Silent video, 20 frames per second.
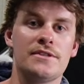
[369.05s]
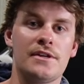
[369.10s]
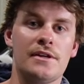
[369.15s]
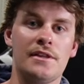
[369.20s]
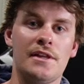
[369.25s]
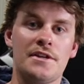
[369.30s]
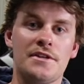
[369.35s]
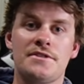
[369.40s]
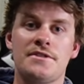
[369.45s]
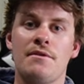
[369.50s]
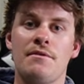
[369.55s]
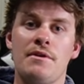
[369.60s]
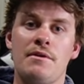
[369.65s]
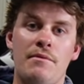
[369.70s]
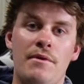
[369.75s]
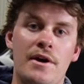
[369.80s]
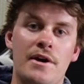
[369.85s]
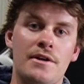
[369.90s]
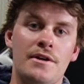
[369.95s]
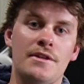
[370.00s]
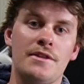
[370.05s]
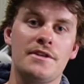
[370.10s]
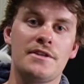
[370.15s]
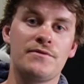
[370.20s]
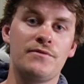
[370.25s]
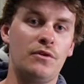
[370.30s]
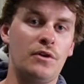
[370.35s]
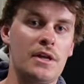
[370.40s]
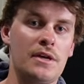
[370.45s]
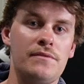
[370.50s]
So let us know what you reckon of
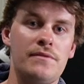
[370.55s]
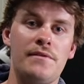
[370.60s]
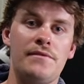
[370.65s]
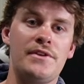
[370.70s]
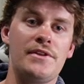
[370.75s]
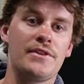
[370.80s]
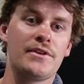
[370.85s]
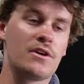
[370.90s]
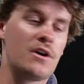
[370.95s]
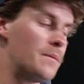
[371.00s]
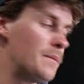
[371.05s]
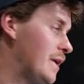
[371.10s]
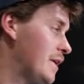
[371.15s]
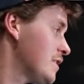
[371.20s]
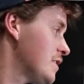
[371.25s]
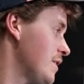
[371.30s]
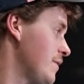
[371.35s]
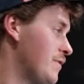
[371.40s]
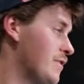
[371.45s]
this 1450 in the comments.